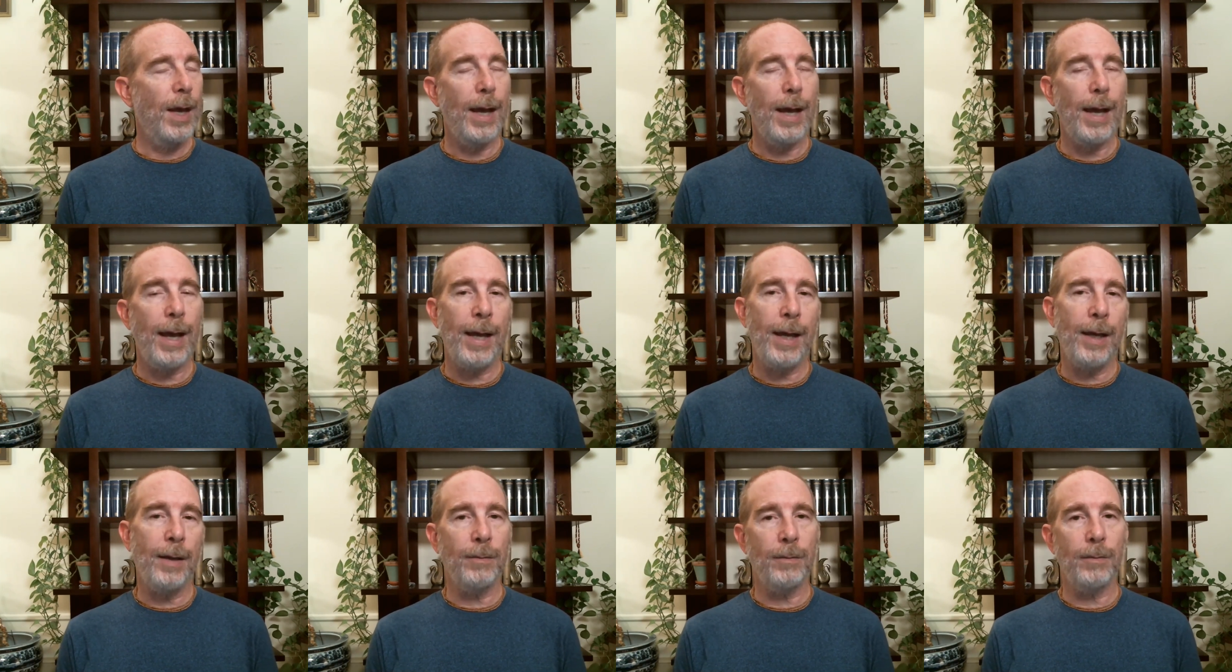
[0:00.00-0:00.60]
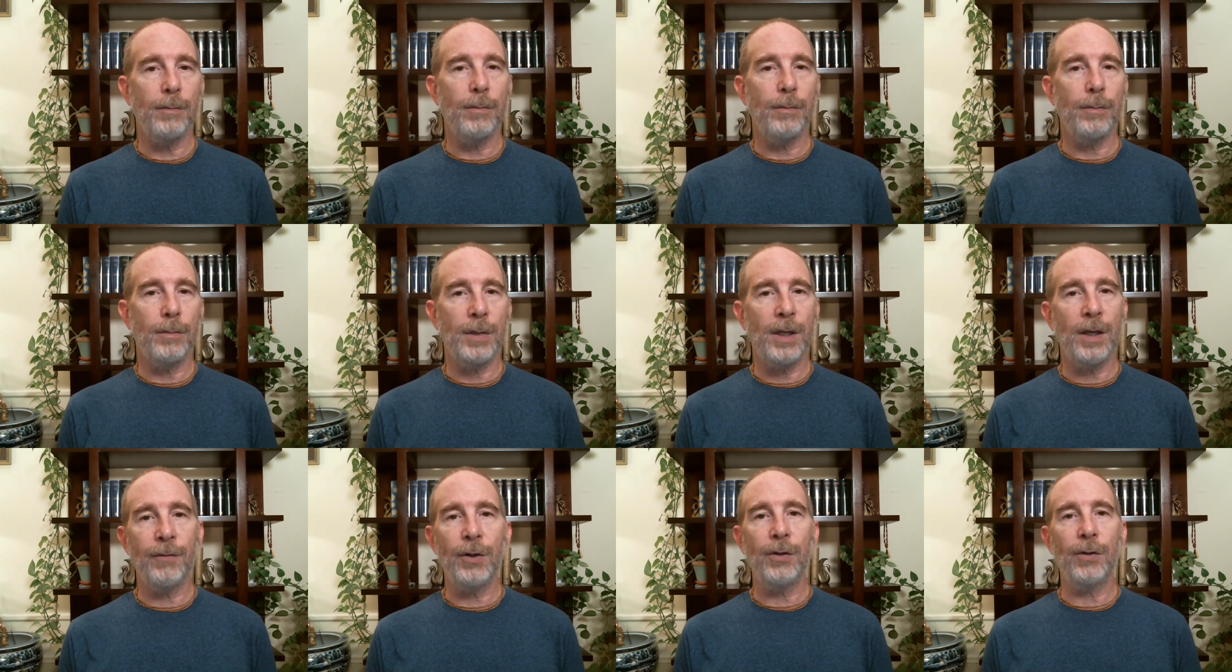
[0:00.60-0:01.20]
and
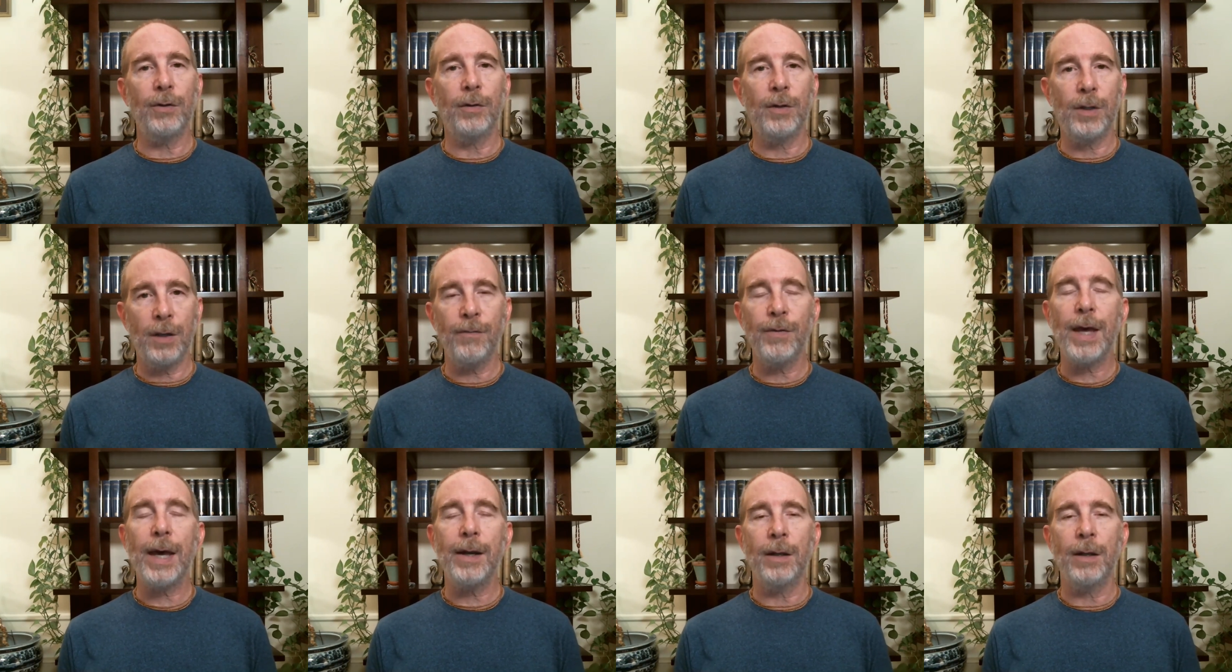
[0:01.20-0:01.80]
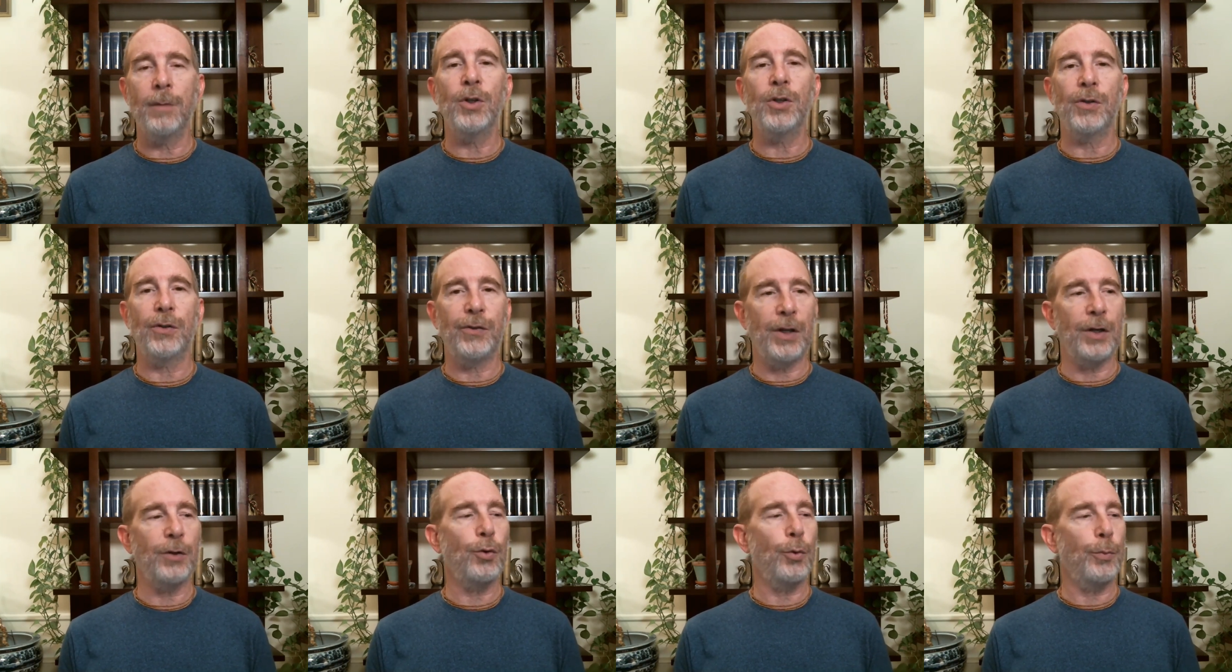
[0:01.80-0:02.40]
give that image a
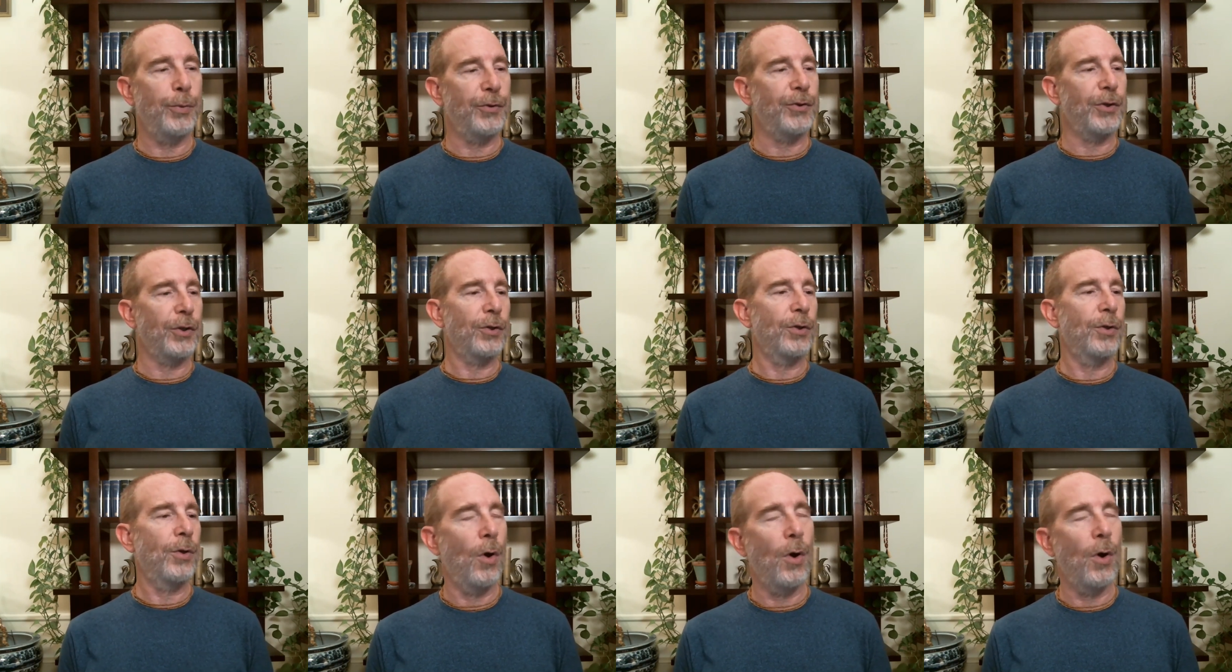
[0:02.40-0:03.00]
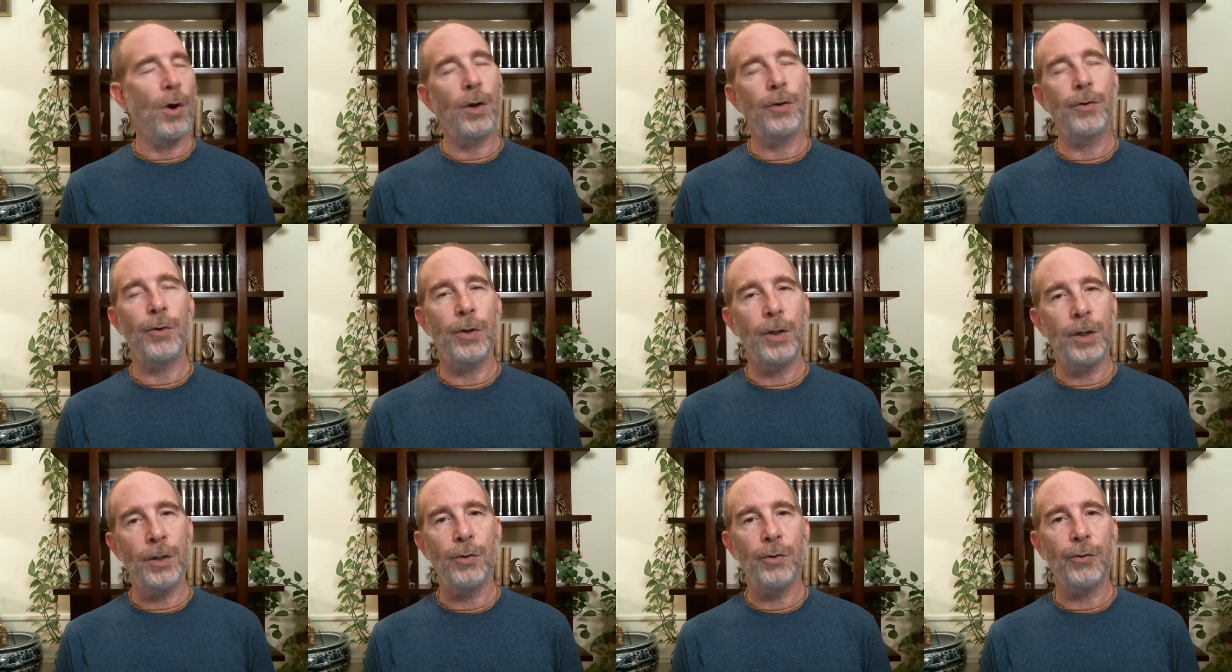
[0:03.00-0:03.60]
central position
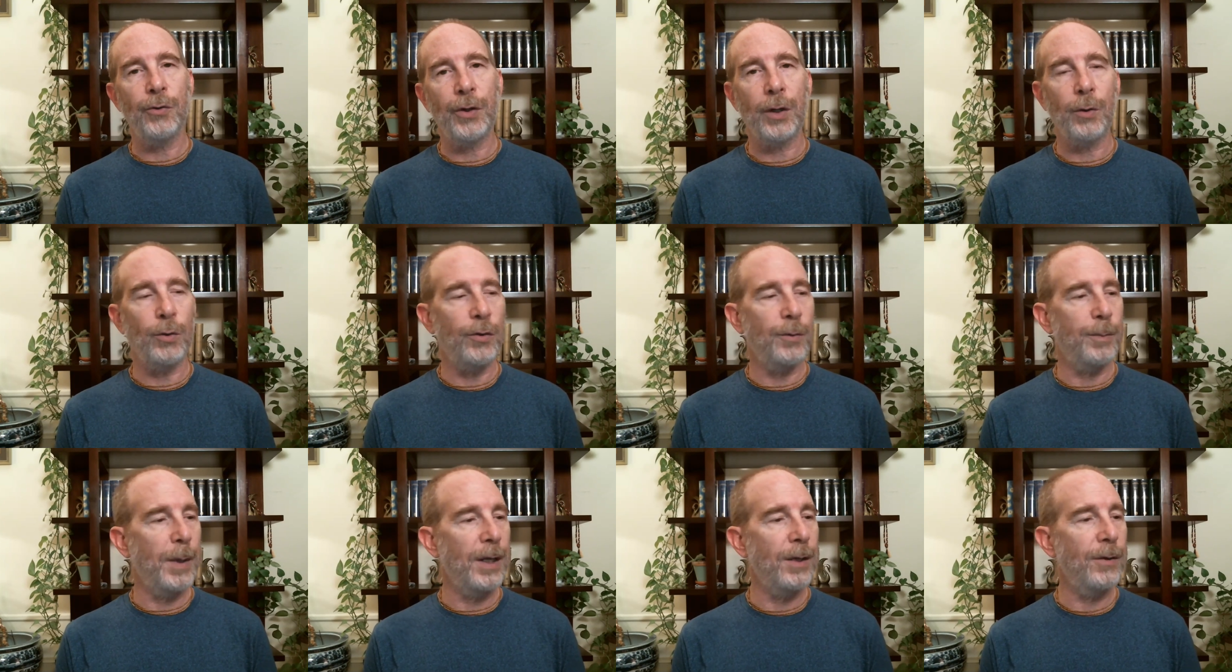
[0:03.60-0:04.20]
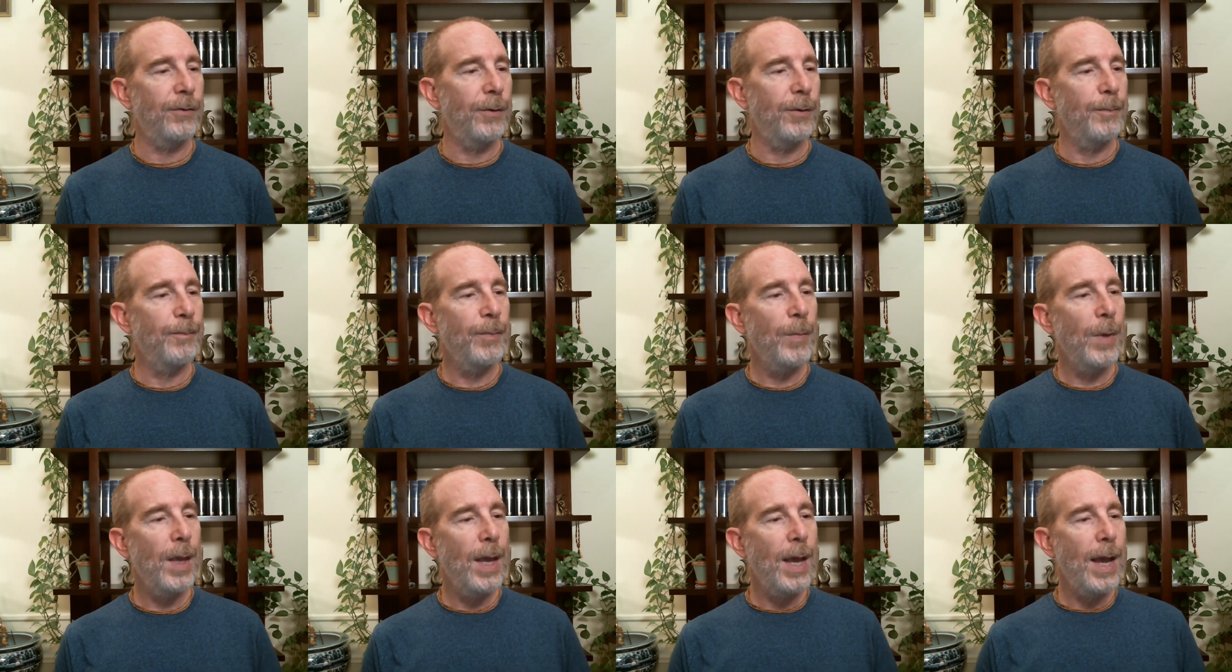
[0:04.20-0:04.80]
in your sacred space,
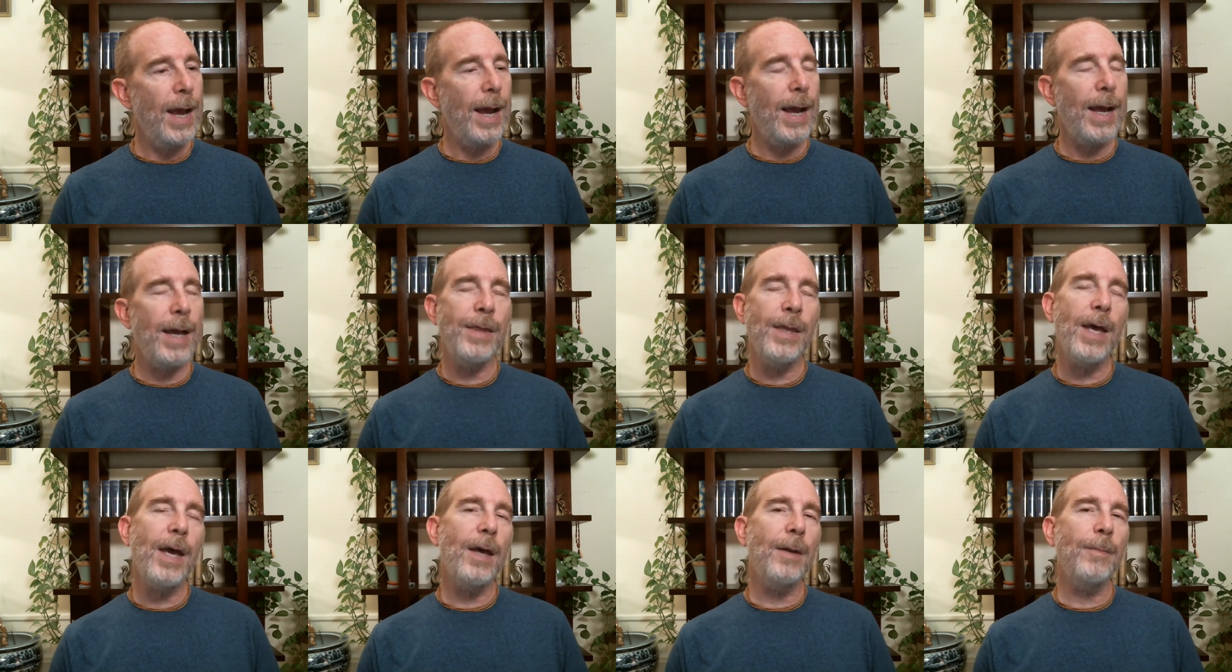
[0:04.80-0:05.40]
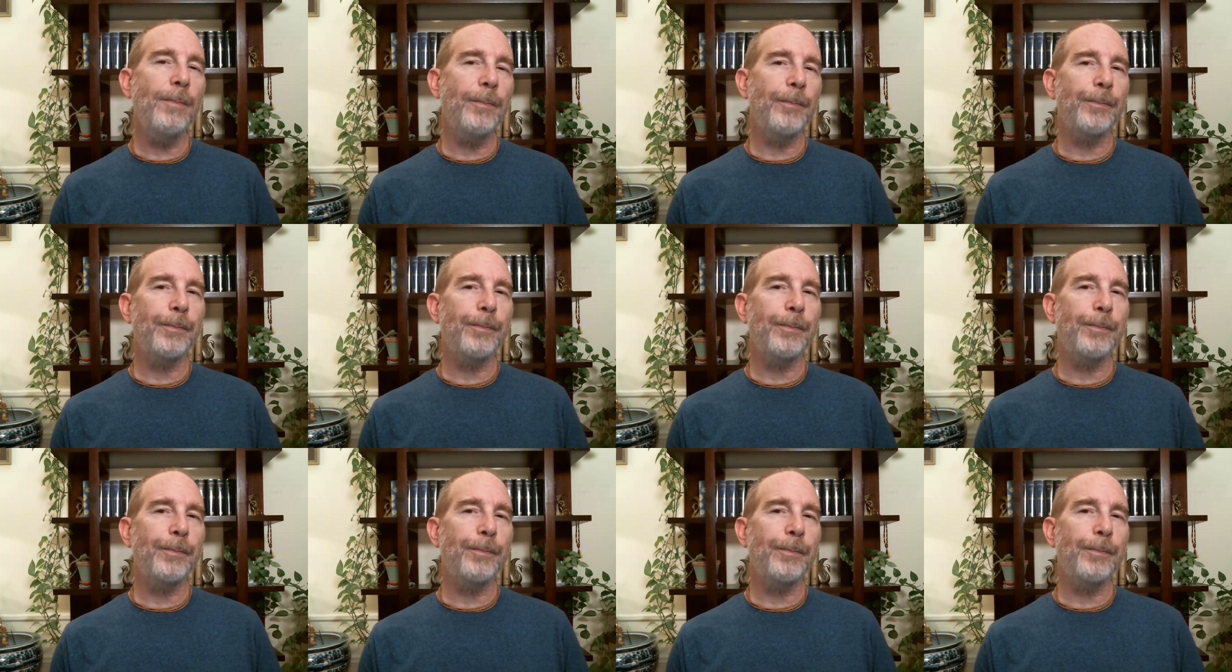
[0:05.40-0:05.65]
and then